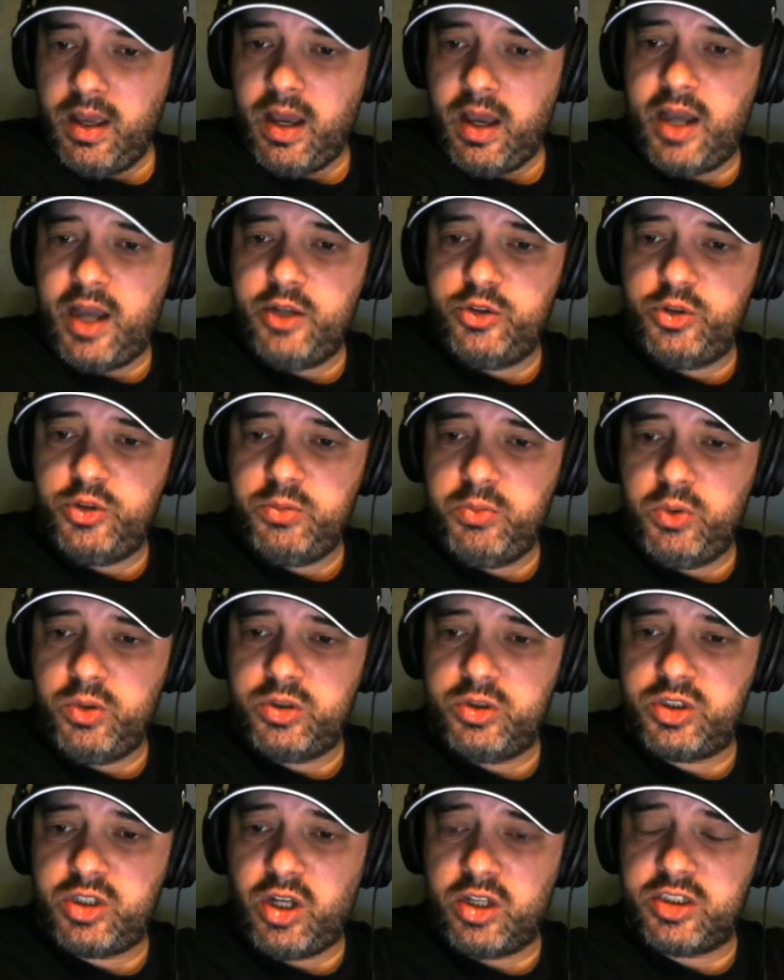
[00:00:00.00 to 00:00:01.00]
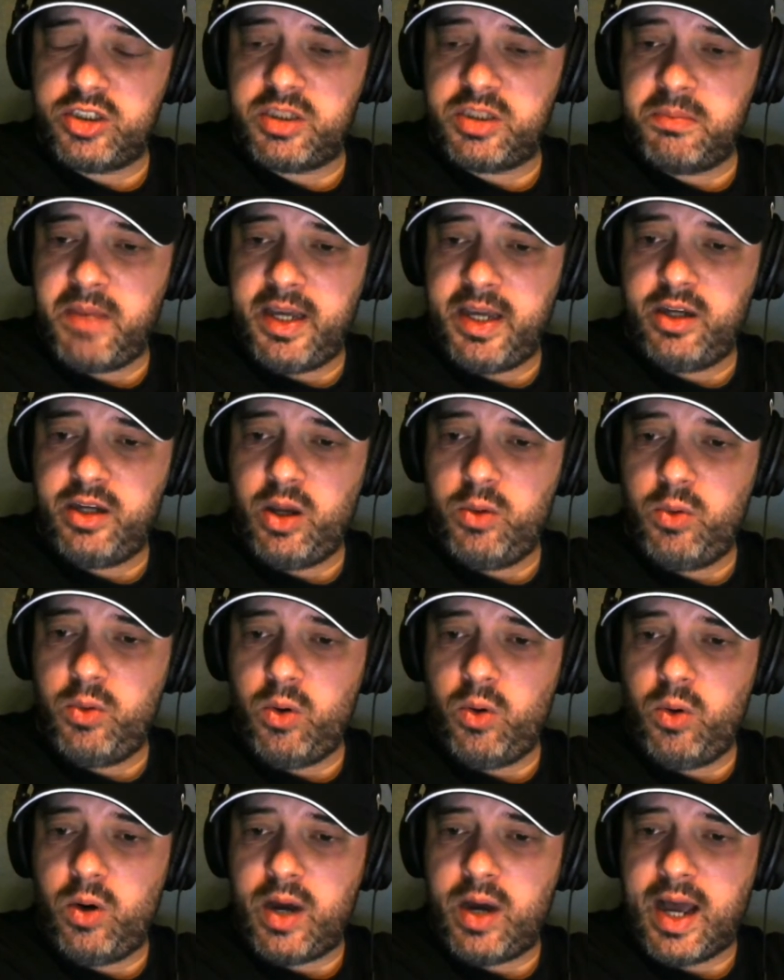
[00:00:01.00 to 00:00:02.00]
Andrew Moore, start Semedo
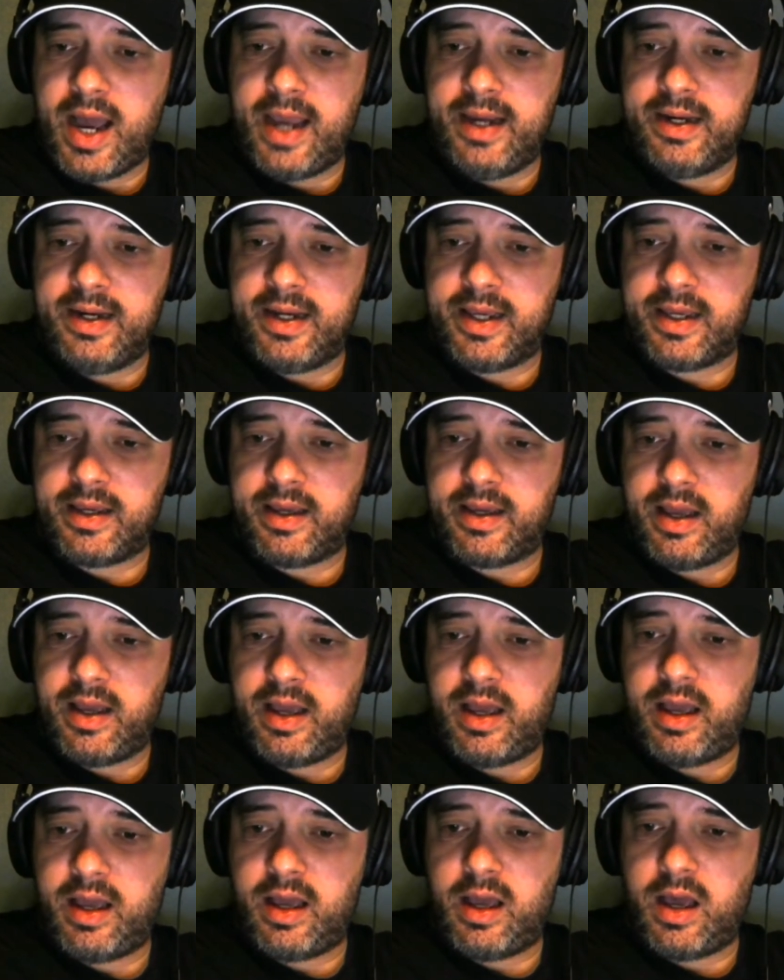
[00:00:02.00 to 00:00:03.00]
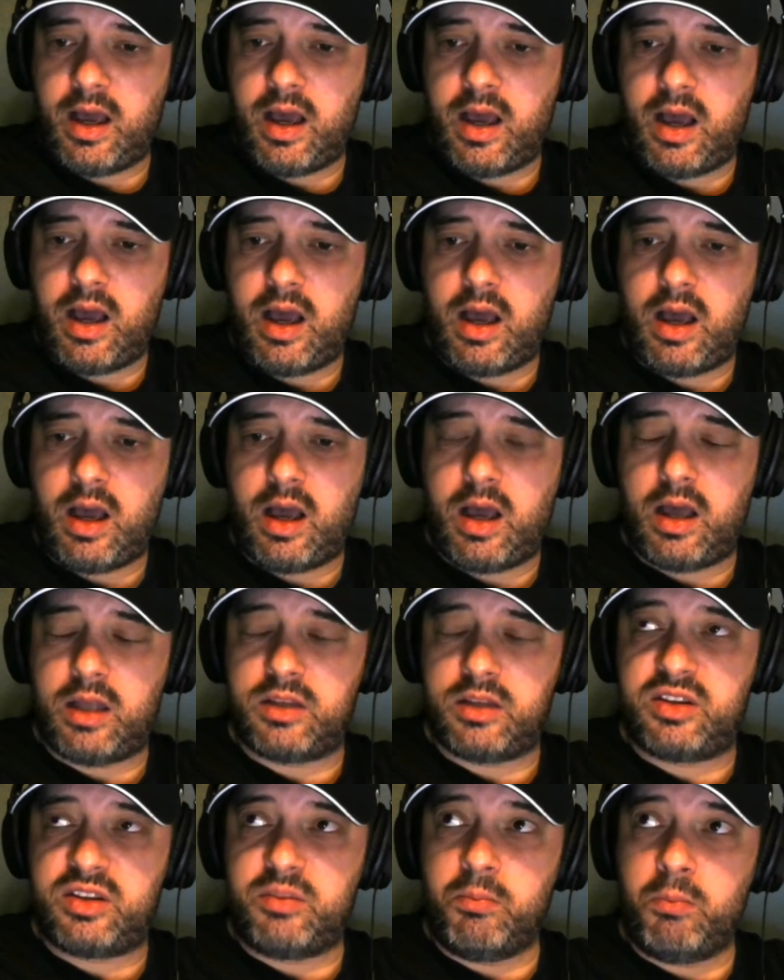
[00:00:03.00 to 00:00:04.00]
or Ayling.
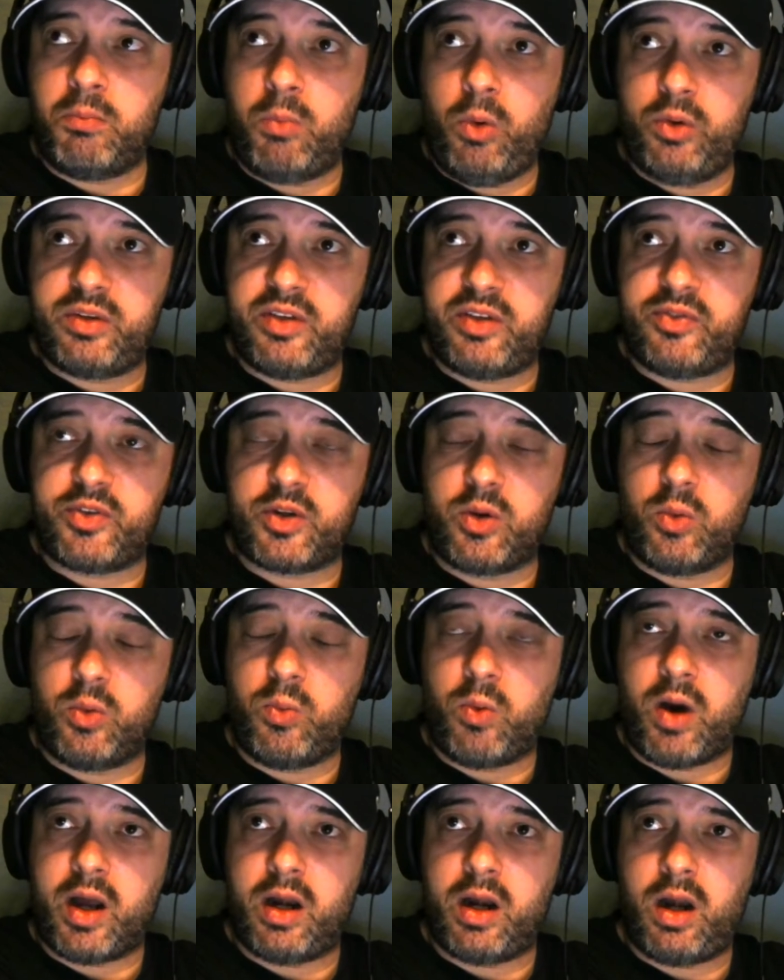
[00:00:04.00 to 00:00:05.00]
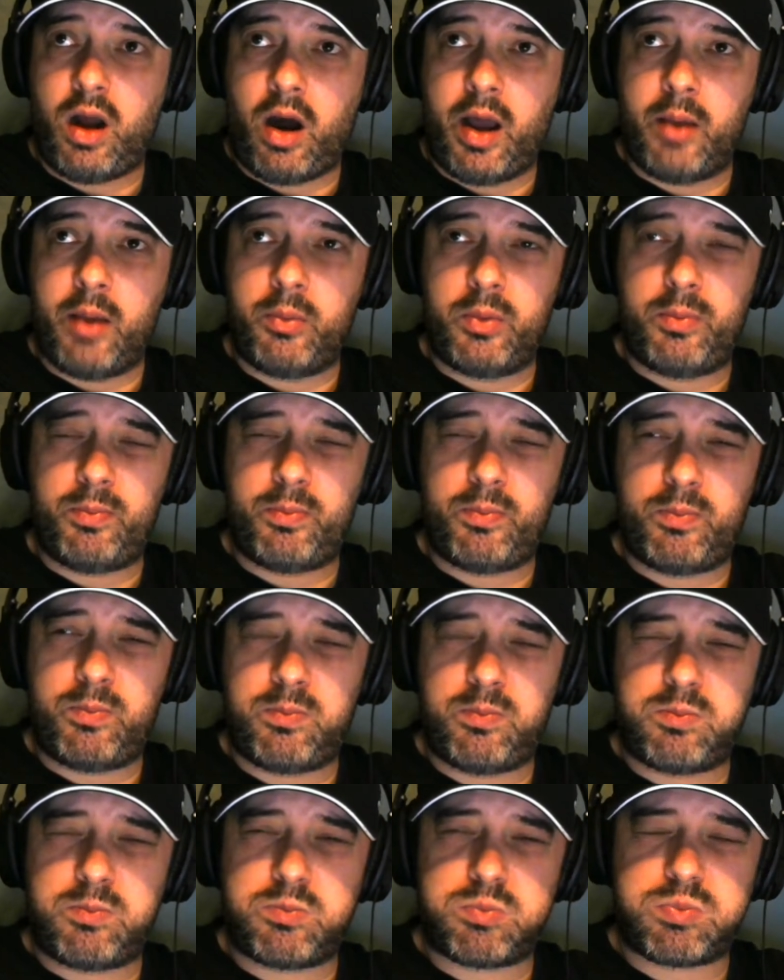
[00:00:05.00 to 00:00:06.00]
More difficult one. I would
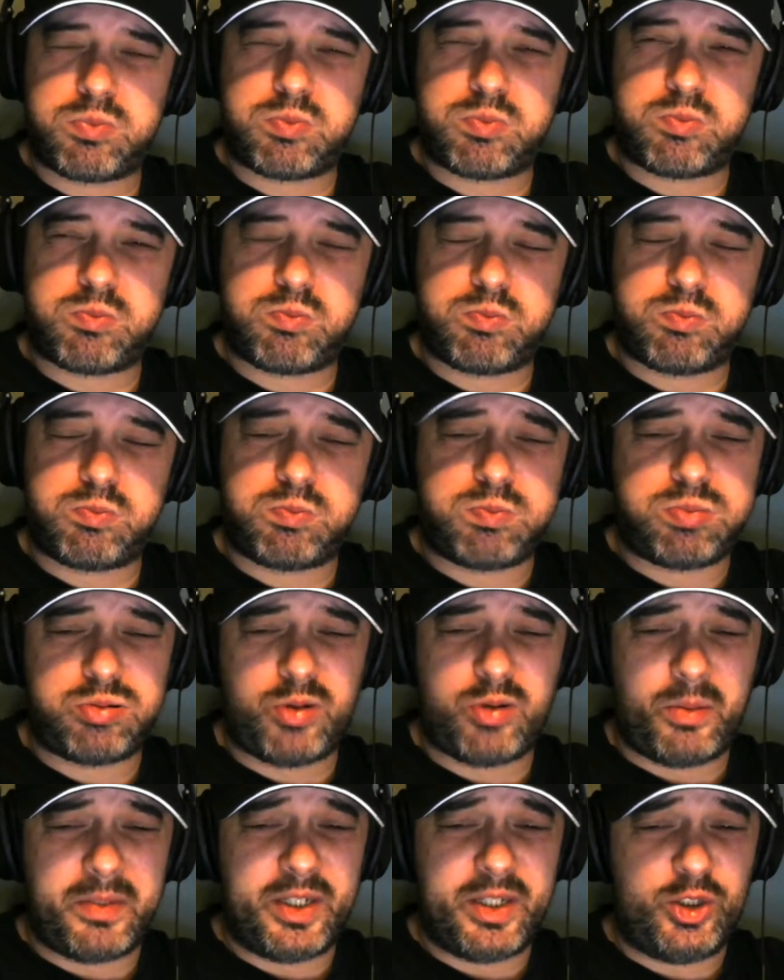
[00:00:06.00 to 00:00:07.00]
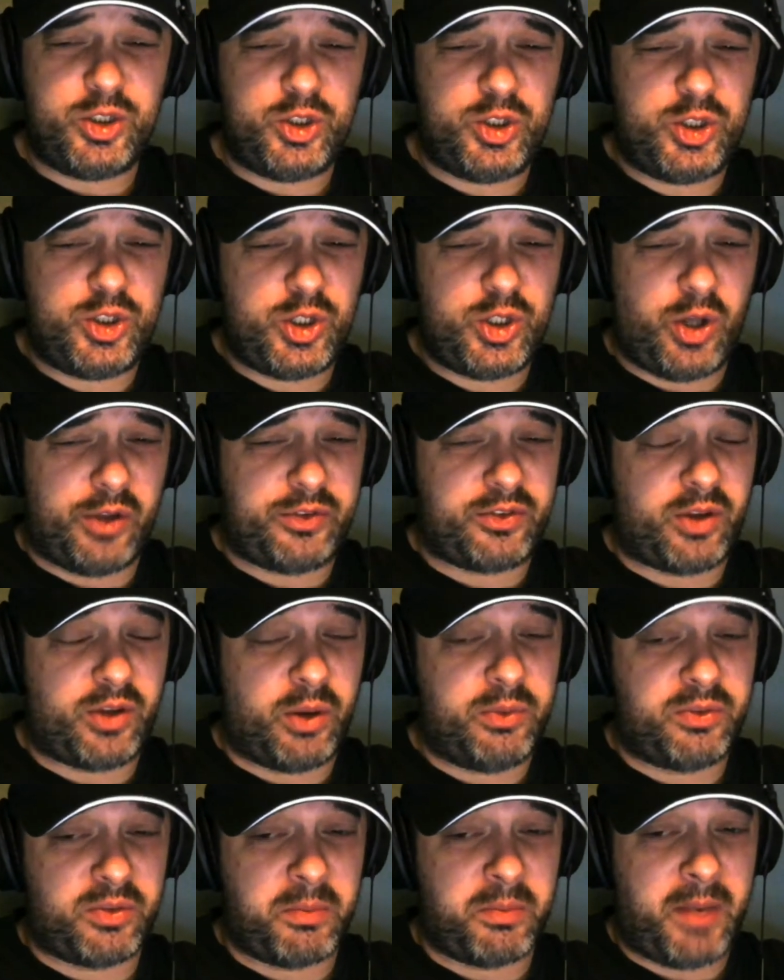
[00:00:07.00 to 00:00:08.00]
probably just
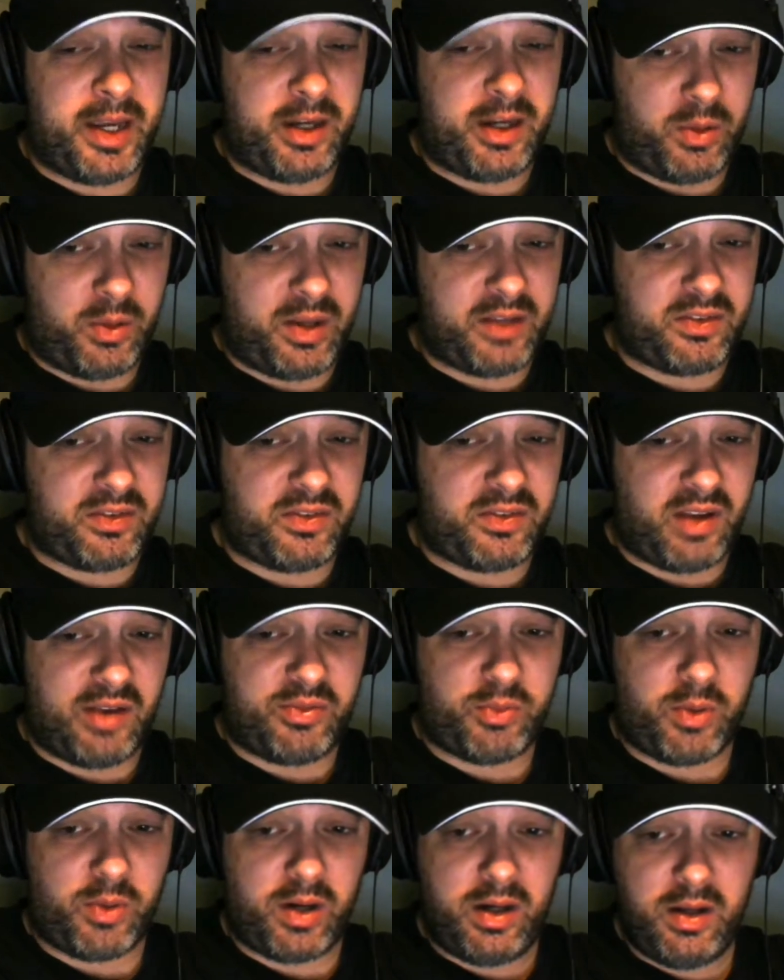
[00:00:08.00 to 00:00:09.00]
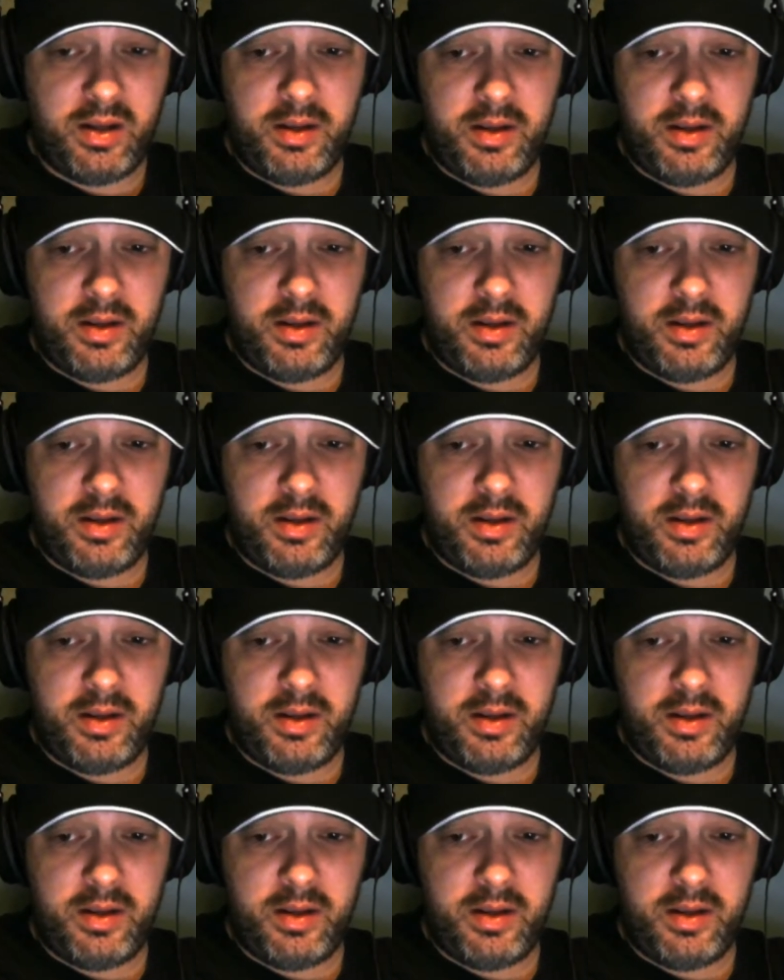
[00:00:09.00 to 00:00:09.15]
go Semedo. That's a tough one.